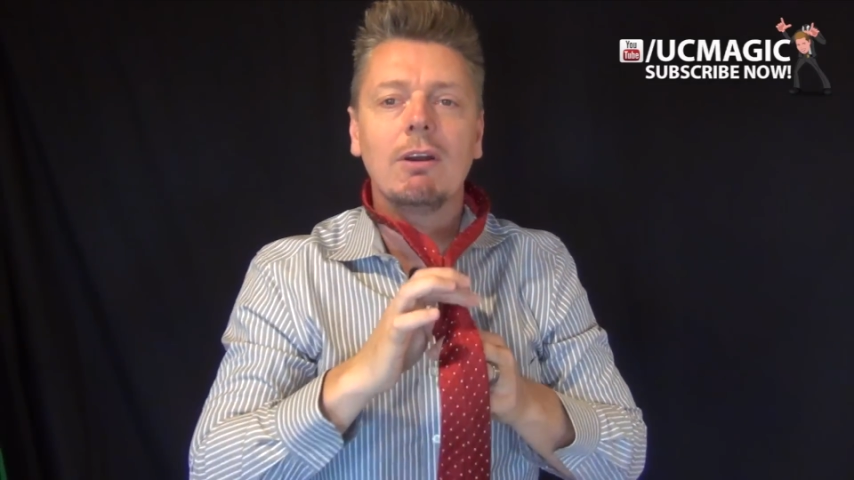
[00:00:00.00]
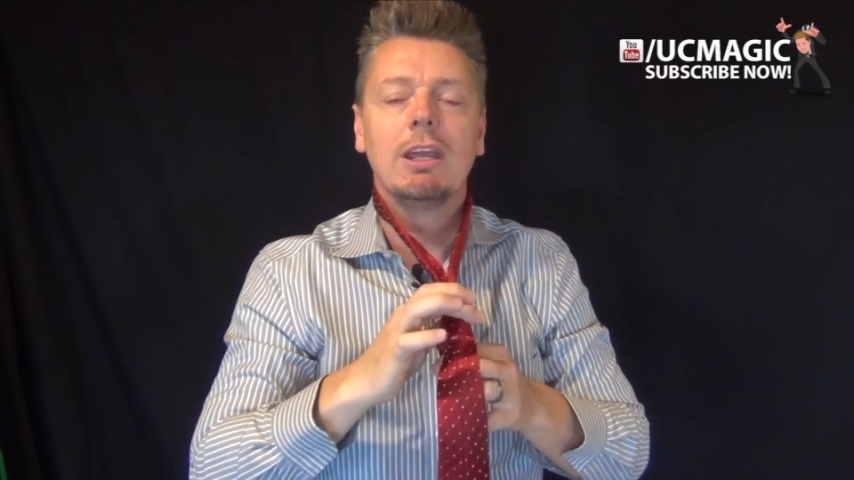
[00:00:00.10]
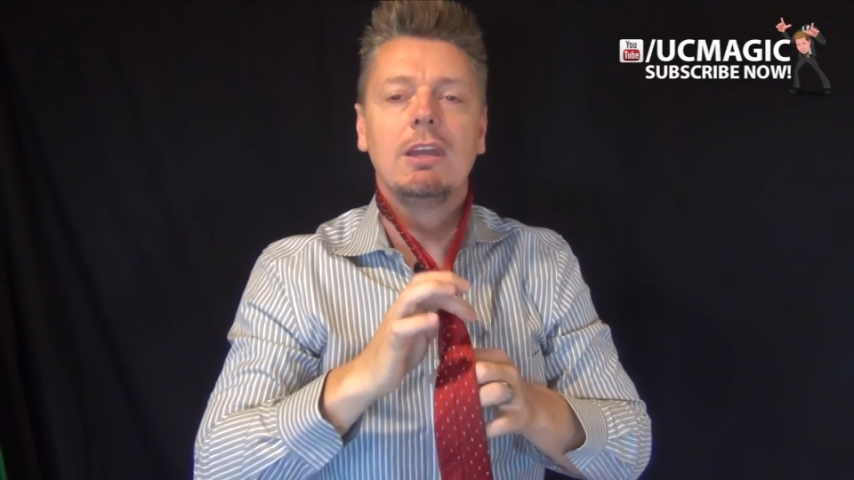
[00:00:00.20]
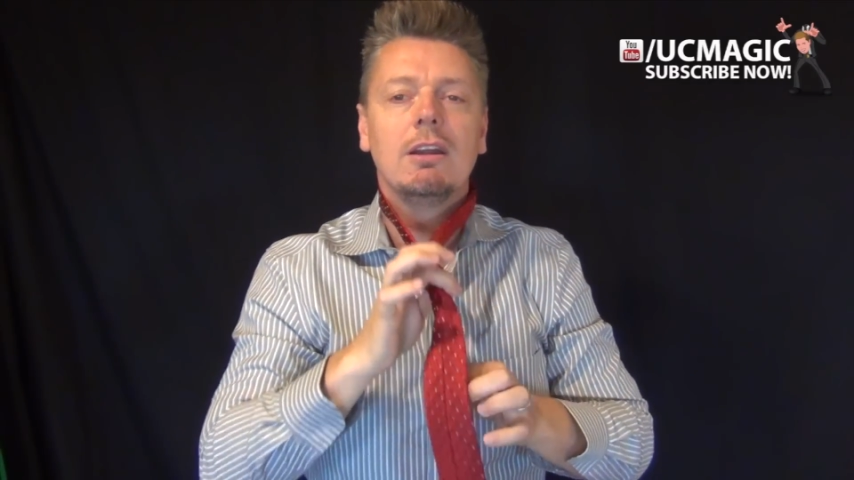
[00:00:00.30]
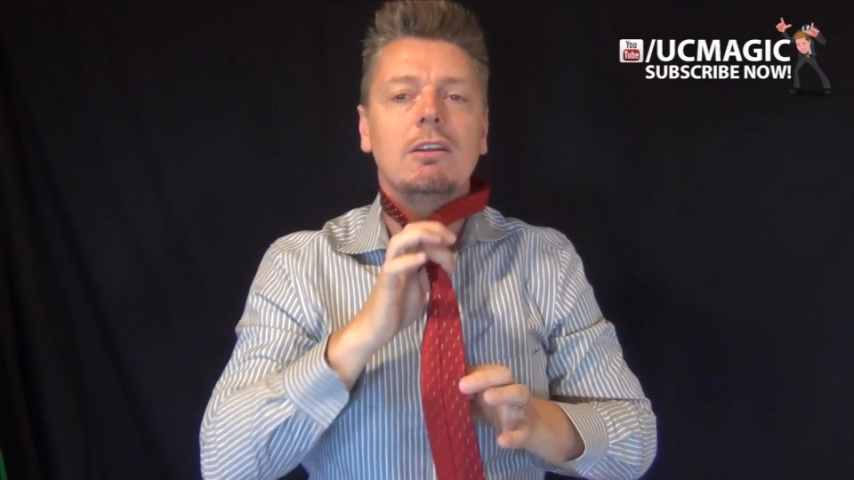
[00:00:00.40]
right
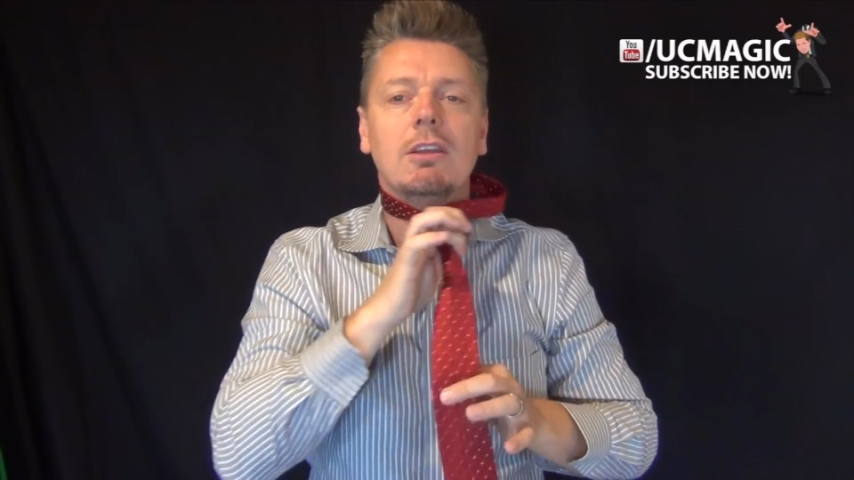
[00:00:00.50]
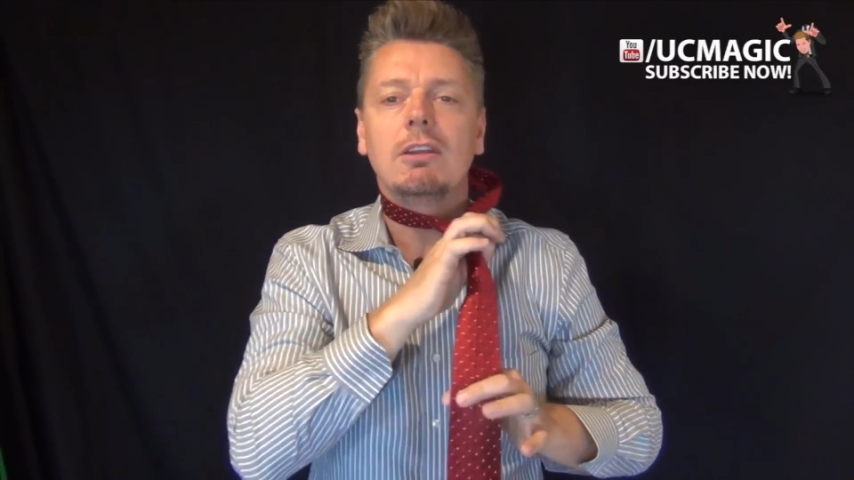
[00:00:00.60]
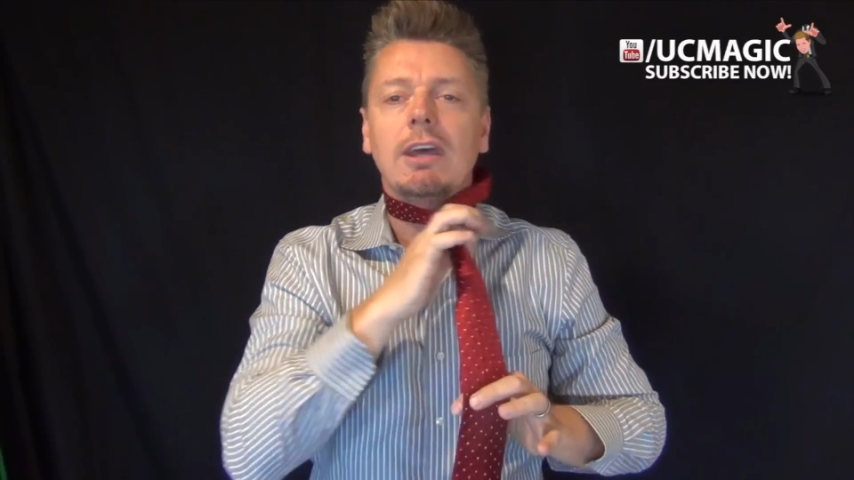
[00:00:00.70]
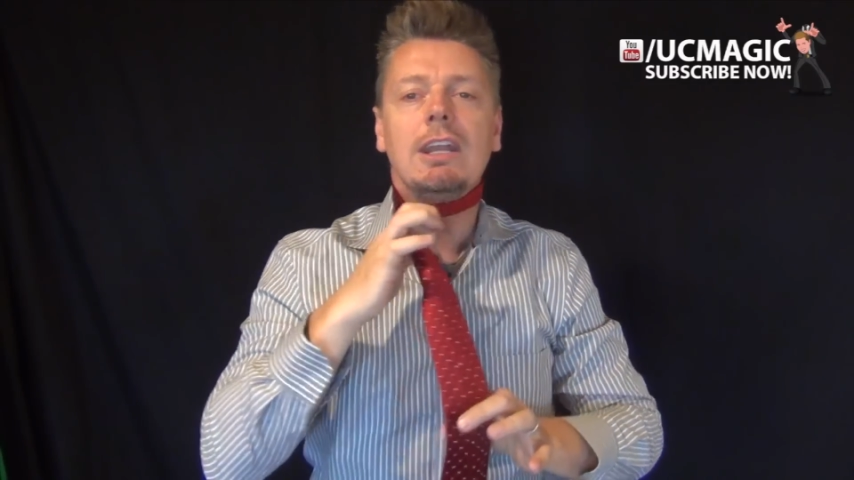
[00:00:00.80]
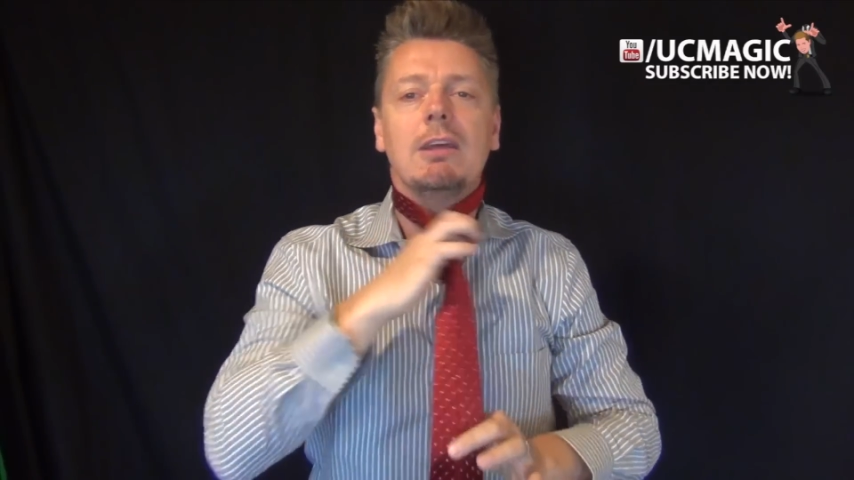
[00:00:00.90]
here to
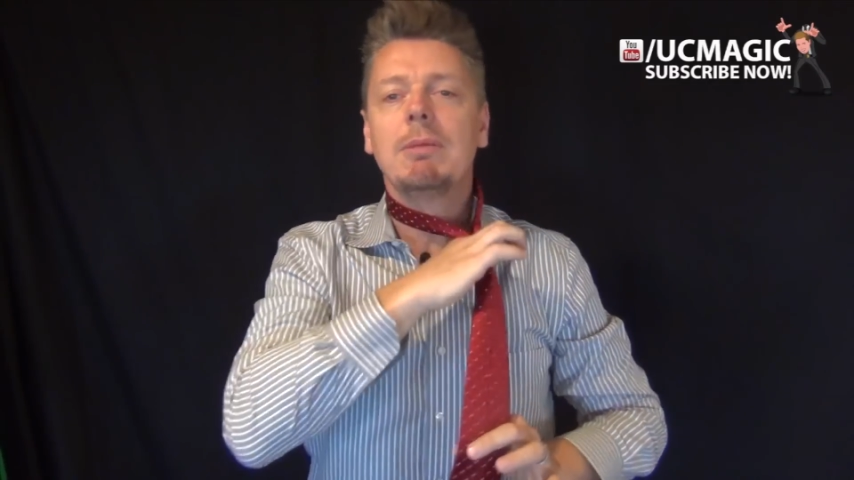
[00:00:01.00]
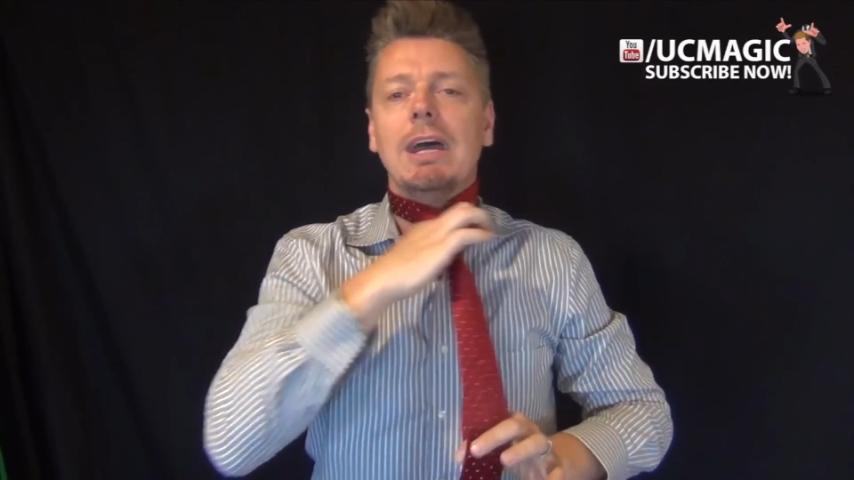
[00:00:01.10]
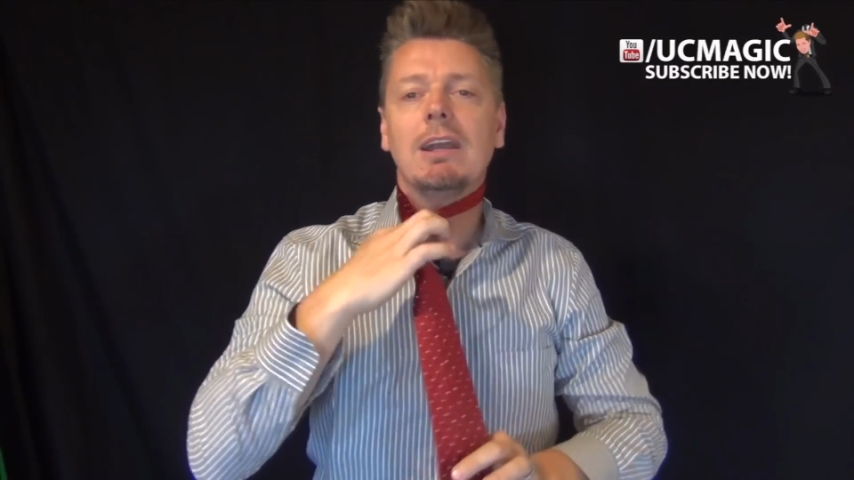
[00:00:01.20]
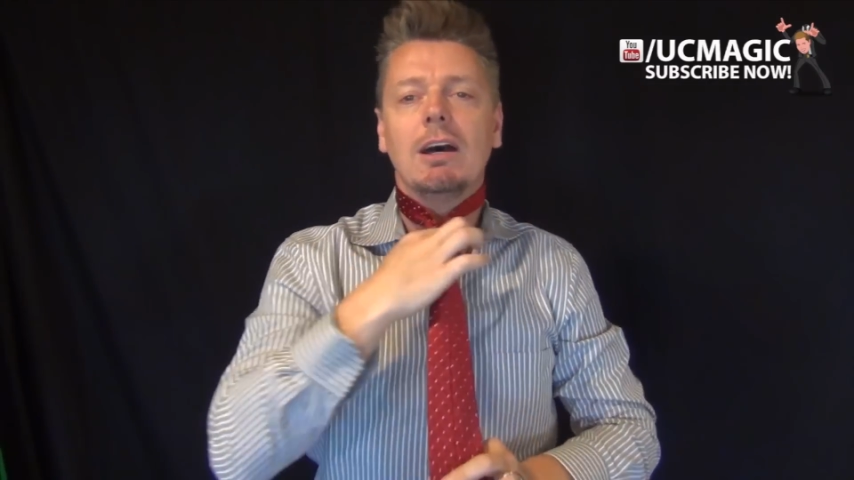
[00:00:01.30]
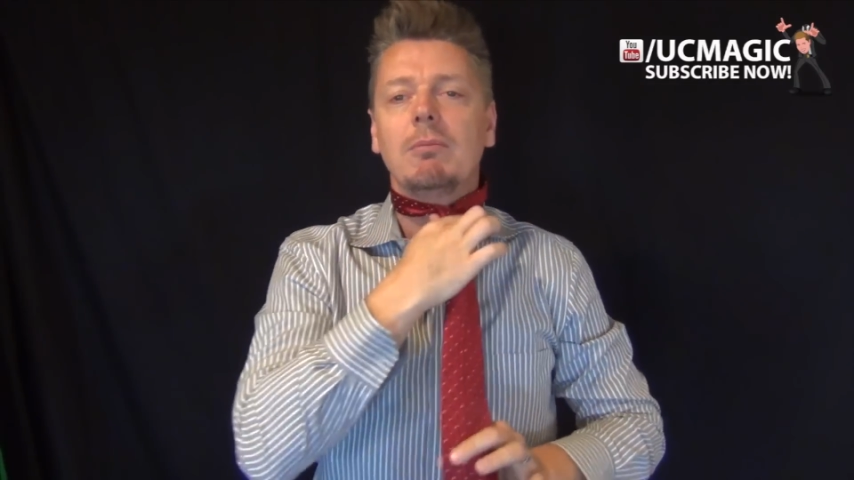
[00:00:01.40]
tighten it
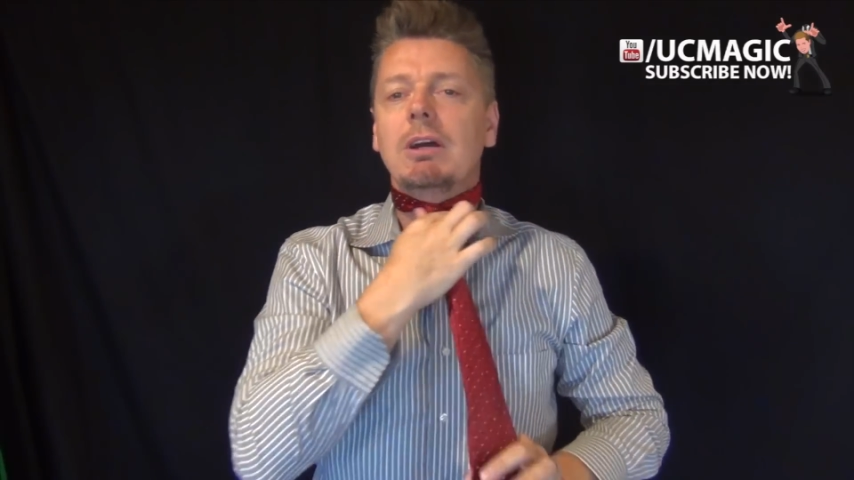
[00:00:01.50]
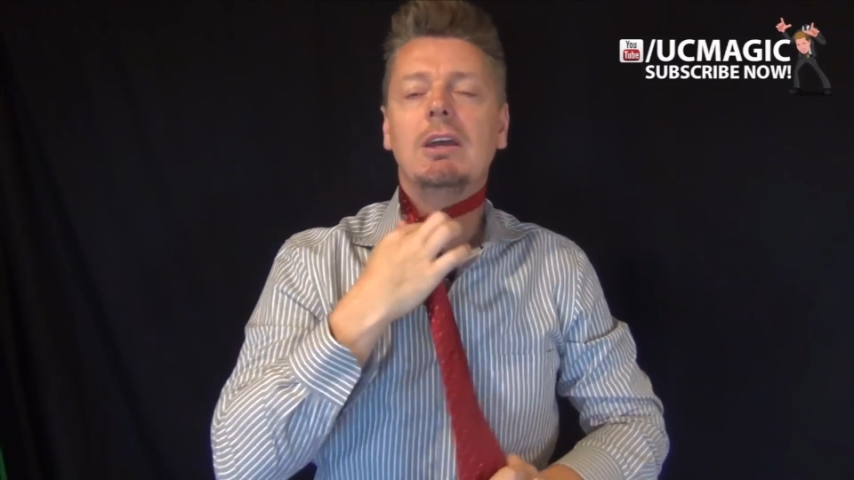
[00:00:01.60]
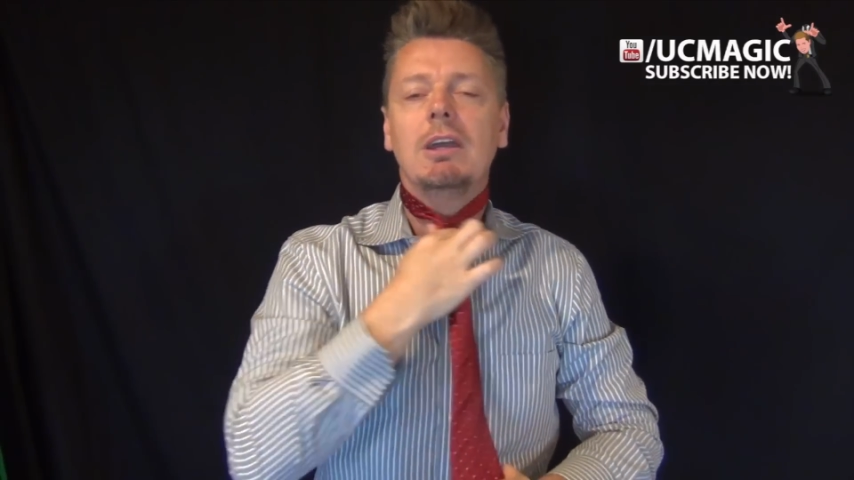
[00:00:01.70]
back up,